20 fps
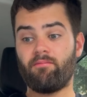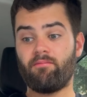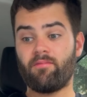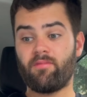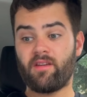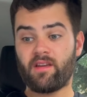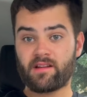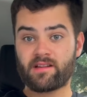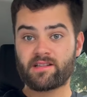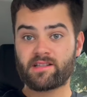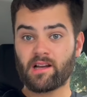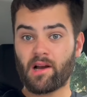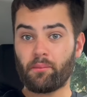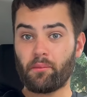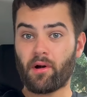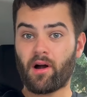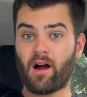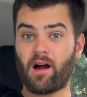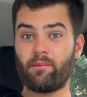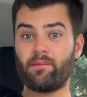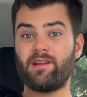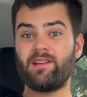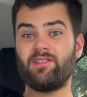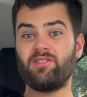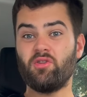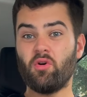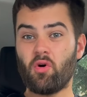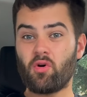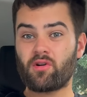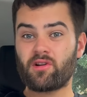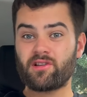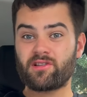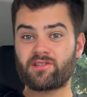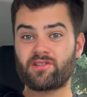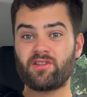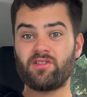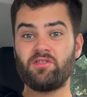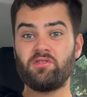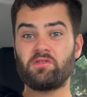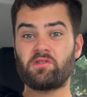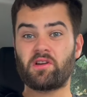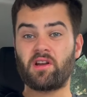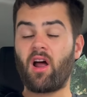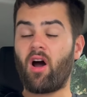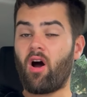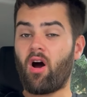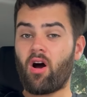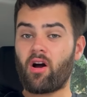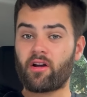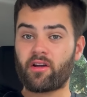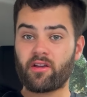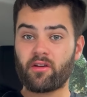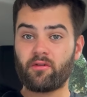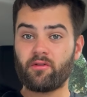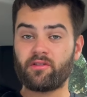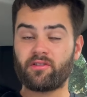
this summer. I mean, Jorgensen, you could argue,